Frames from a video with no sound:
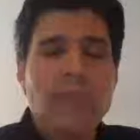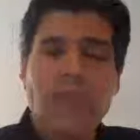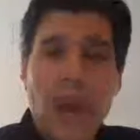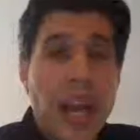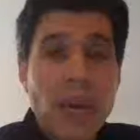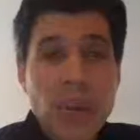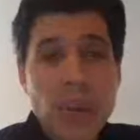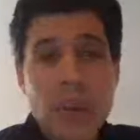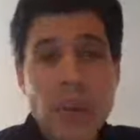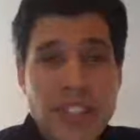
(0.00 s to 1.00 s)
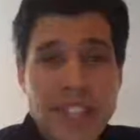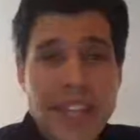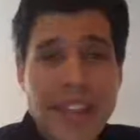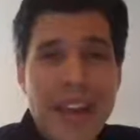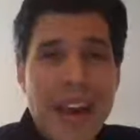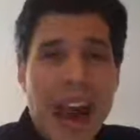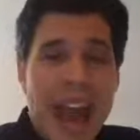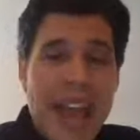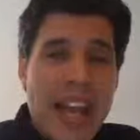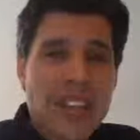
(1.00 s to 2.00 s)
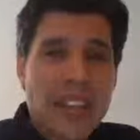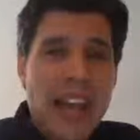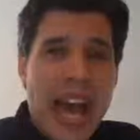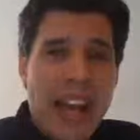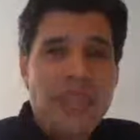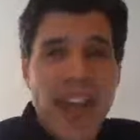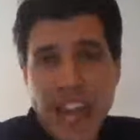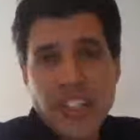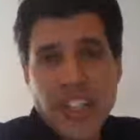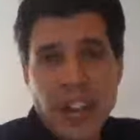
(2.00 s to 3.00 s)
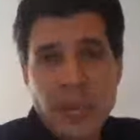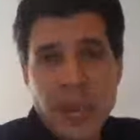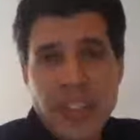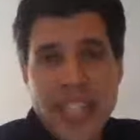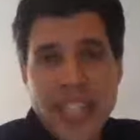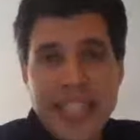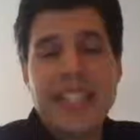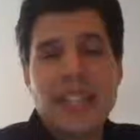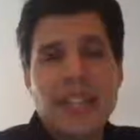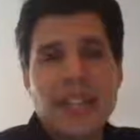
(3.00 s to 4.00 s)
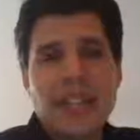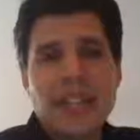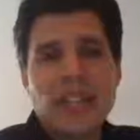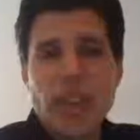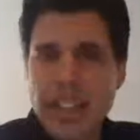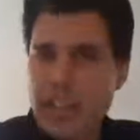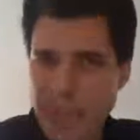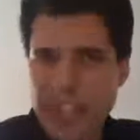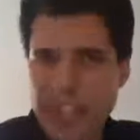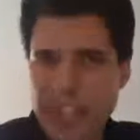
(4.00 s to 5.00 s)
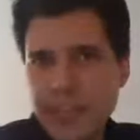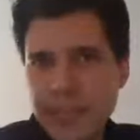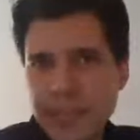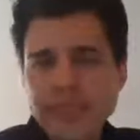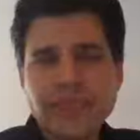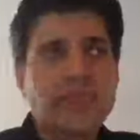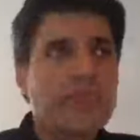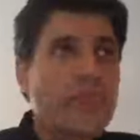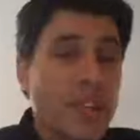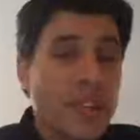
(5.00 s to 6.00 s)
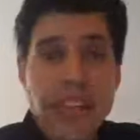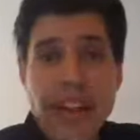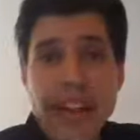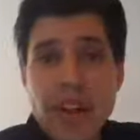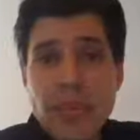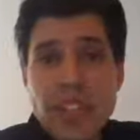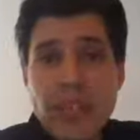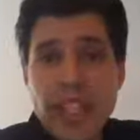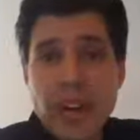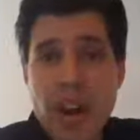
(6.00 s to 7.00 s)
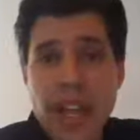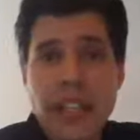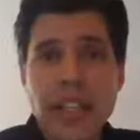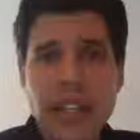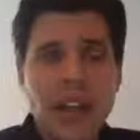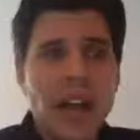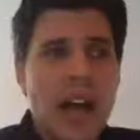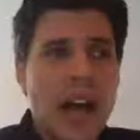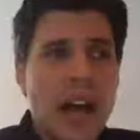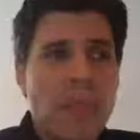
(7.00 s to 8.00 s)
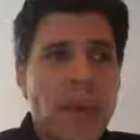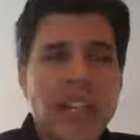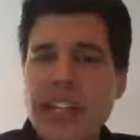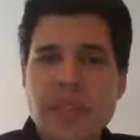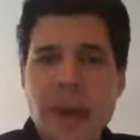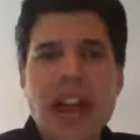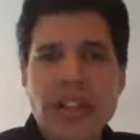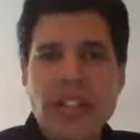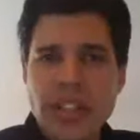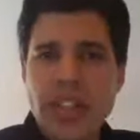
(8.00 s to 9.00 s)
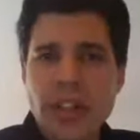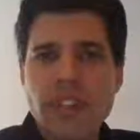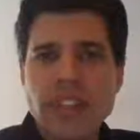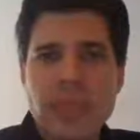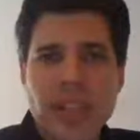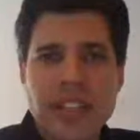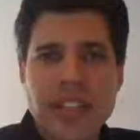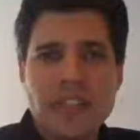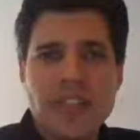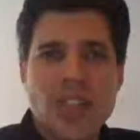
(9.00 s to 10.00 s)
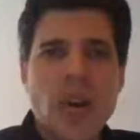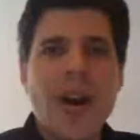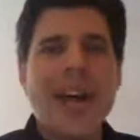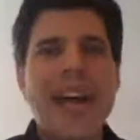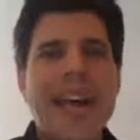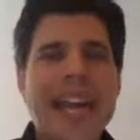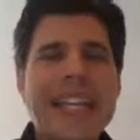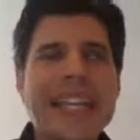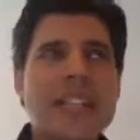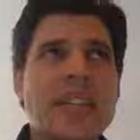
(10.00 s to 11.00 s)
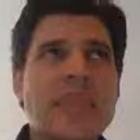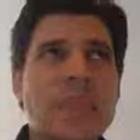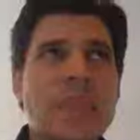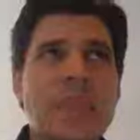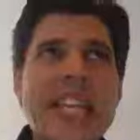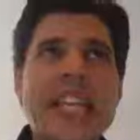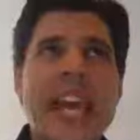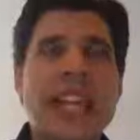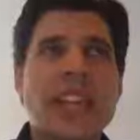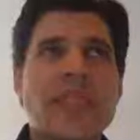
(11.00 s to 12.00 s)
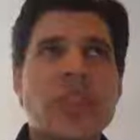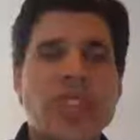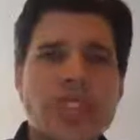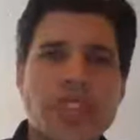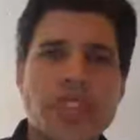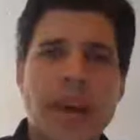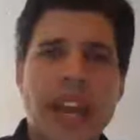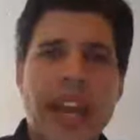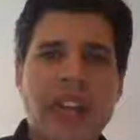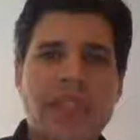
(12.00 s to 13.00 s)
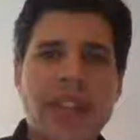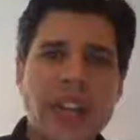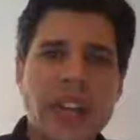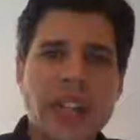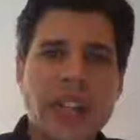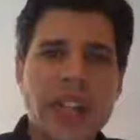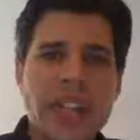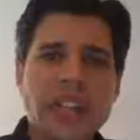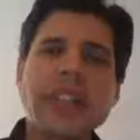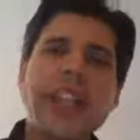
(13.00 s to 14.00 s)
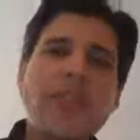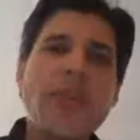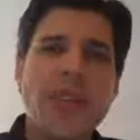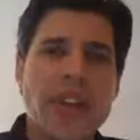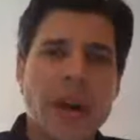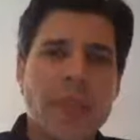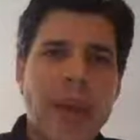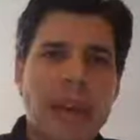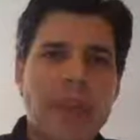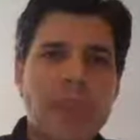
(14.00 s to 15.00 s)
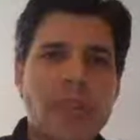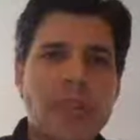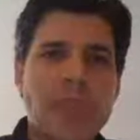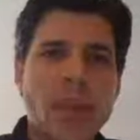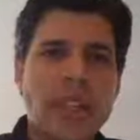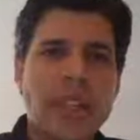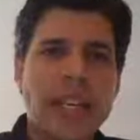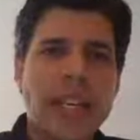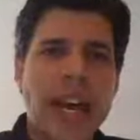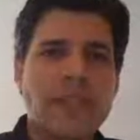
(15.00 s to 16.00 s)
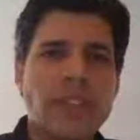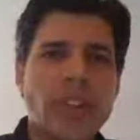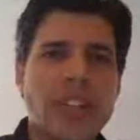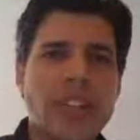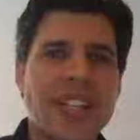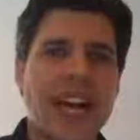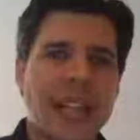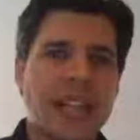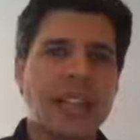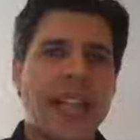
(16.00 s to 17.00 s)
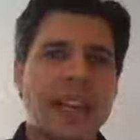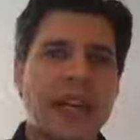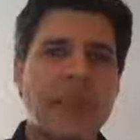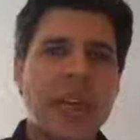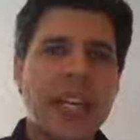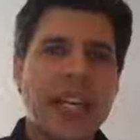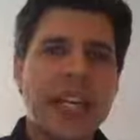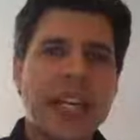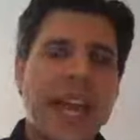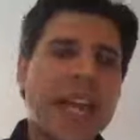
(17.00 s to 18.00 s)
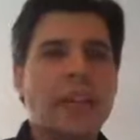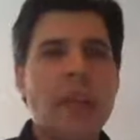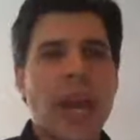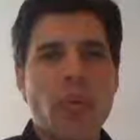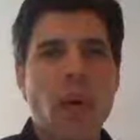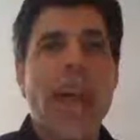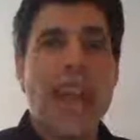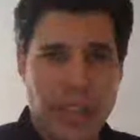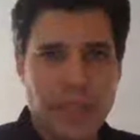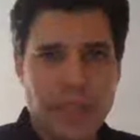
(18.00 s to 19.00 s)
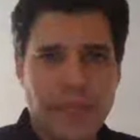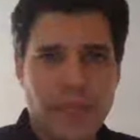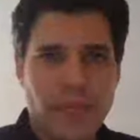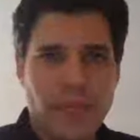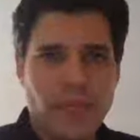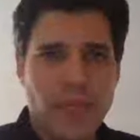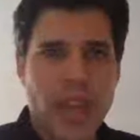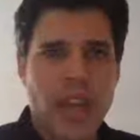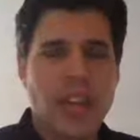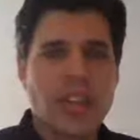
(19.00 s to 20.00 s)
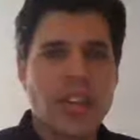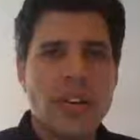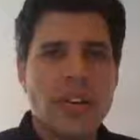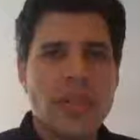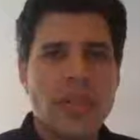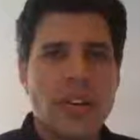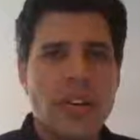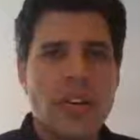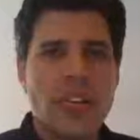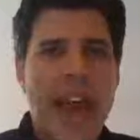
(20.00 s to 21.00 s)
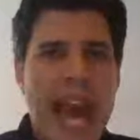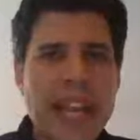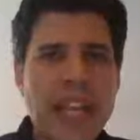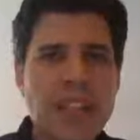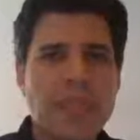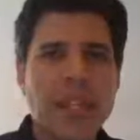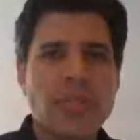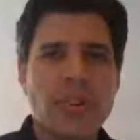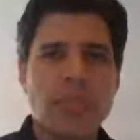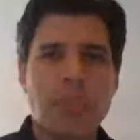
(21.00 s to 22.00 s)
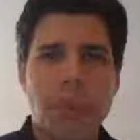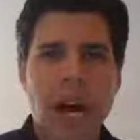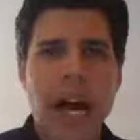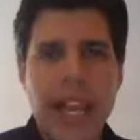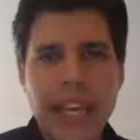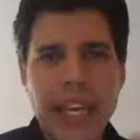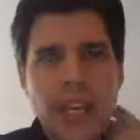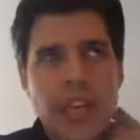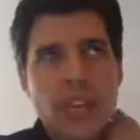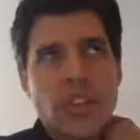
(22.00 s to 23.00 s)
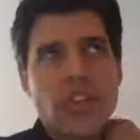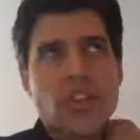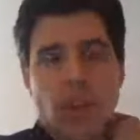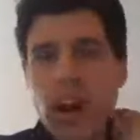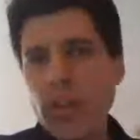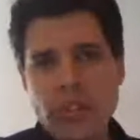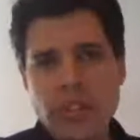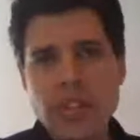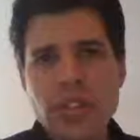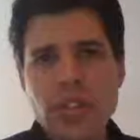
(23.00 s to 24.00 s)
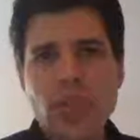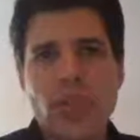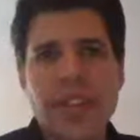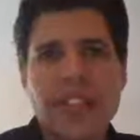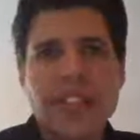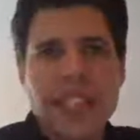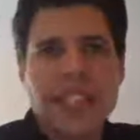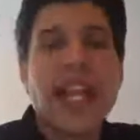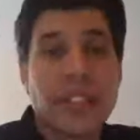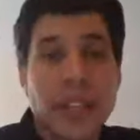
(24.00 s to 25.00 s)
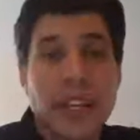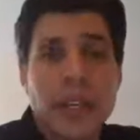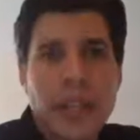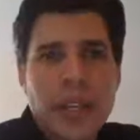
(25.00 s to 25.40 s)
I was writing World War Z, I actually hired a fact checker because I didn't trust myself. Turns out I got almost everything right. But it doesn't matter. I still don't trust myself. So I didn't beat any of those issues, but I have learned to live with them, and most importantly, I have learned not to let them get in my way. So that has been sort of my struggles with dyslexia.